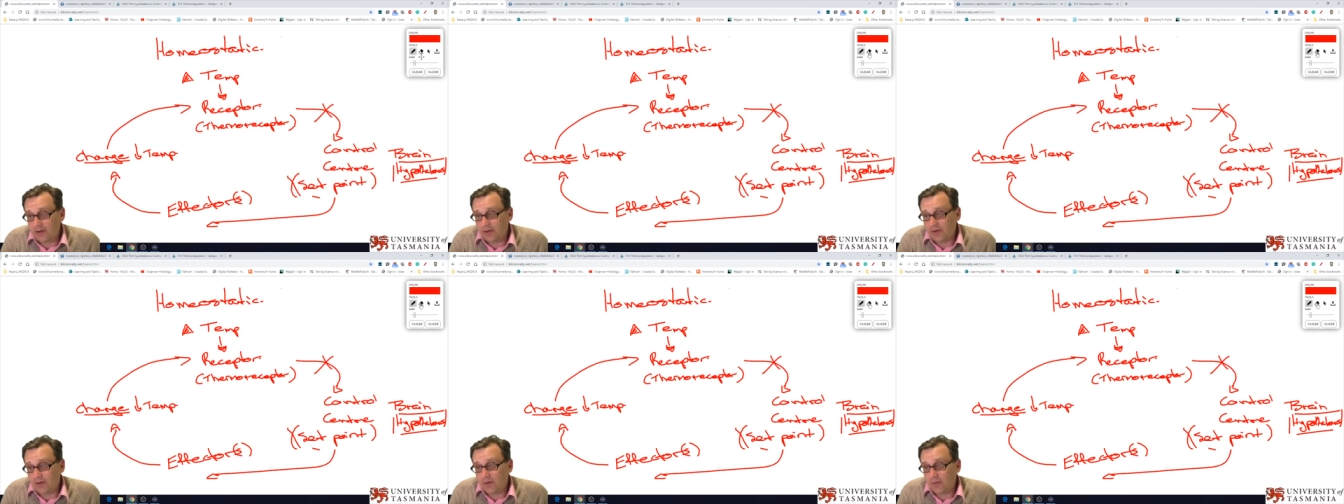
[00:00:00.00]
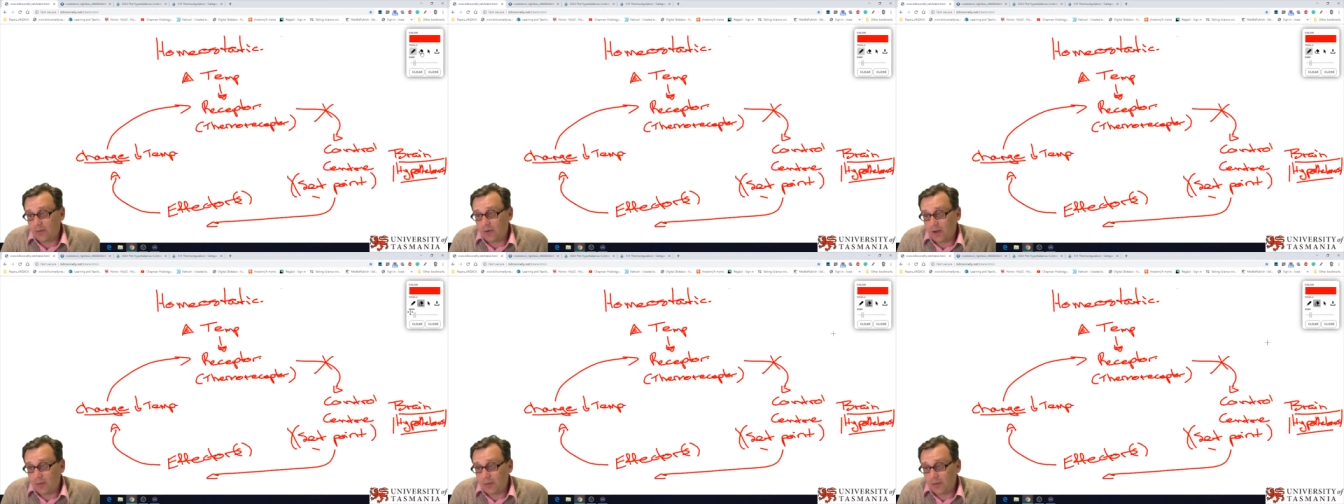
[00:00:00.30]

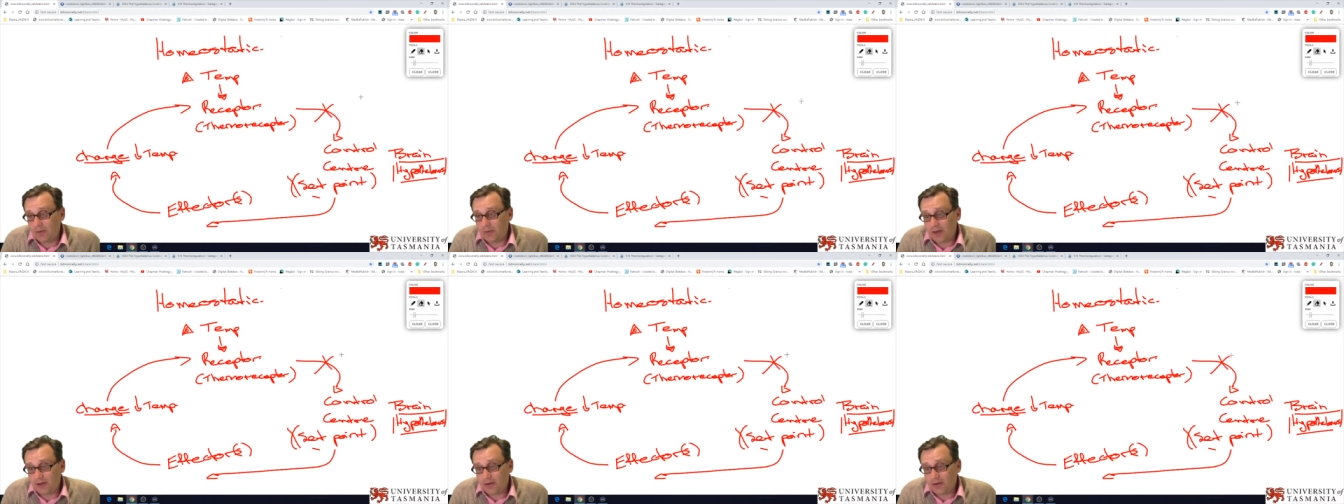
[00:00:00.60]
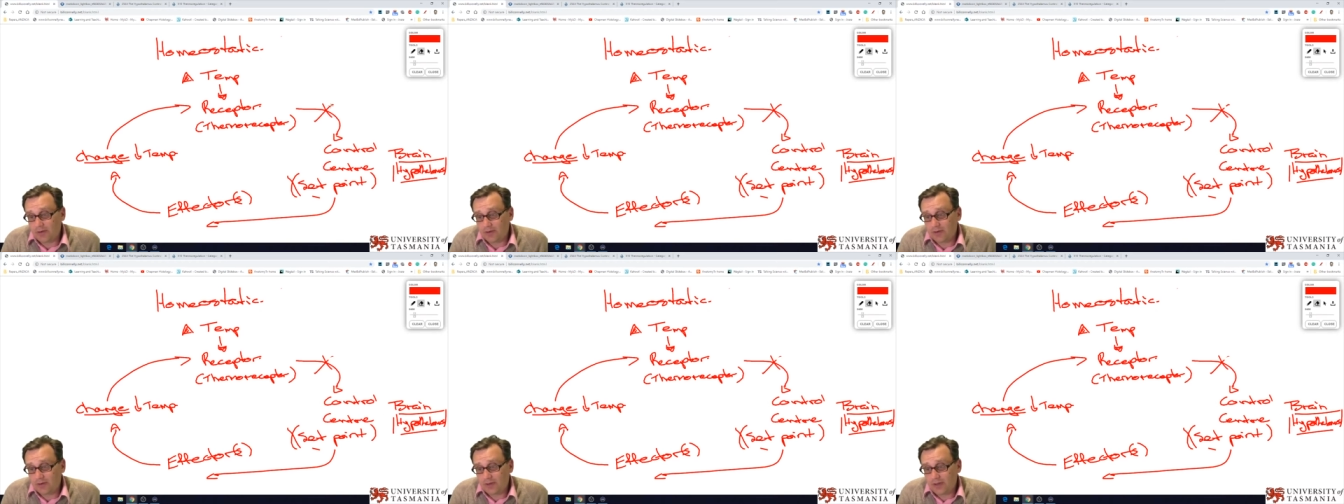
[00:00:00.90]
Sorry, I don't know why I
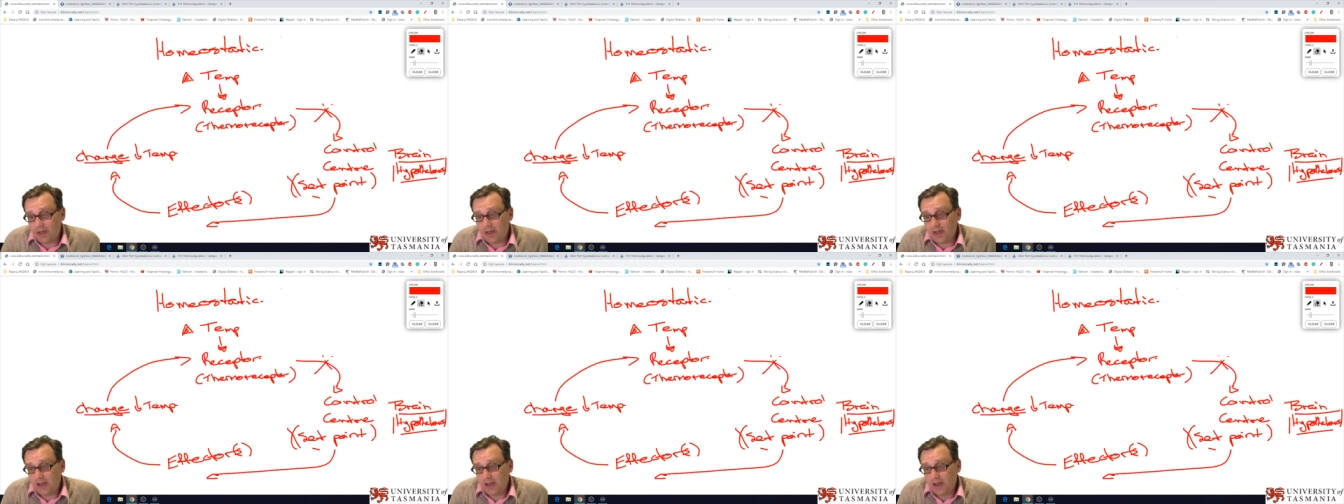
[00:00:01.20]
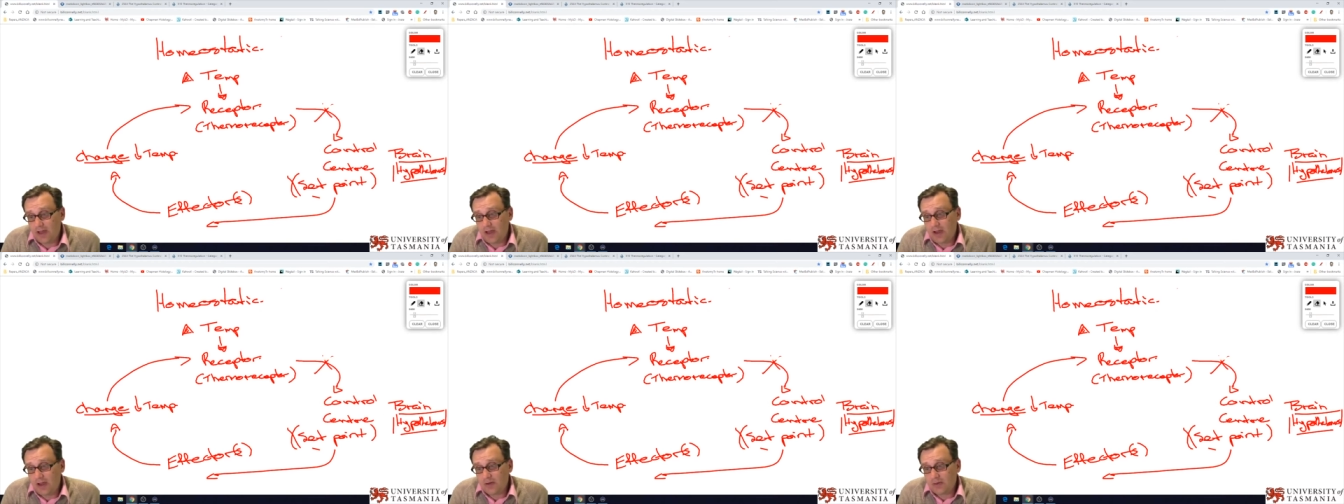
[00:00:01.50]
put that cross
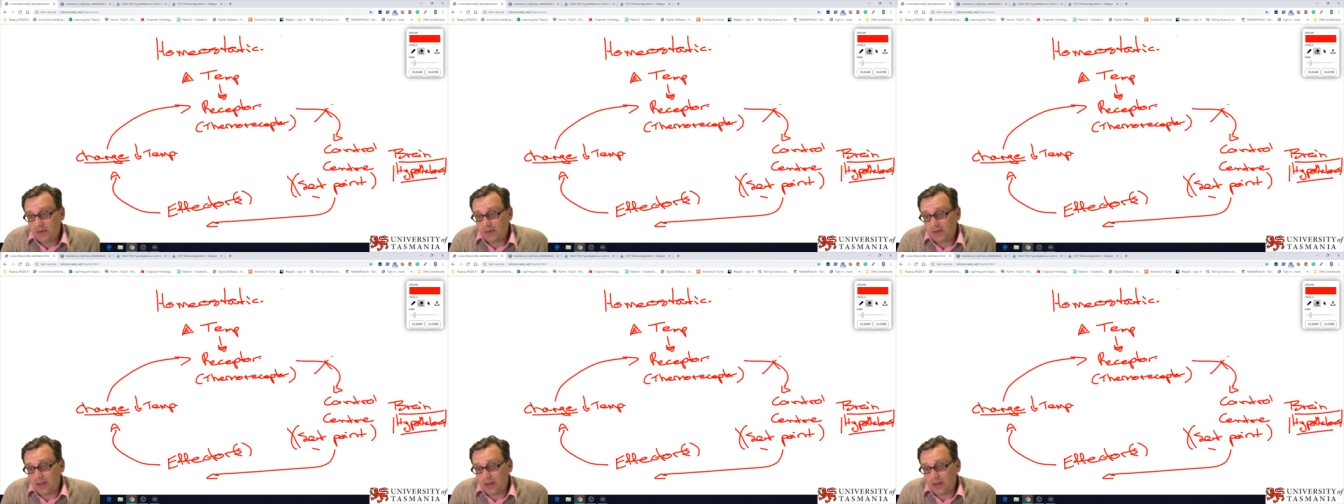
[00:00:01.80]
there.